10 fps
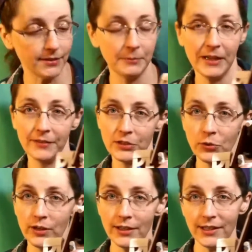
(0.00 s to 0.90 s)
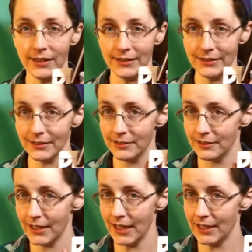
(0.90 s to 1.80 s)
then we got the toilet here
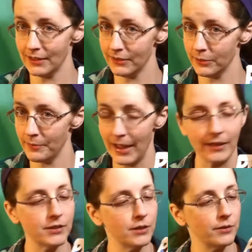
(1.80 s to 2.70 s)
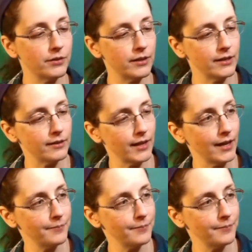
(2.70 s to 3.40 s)
and a little mat to go underneath that.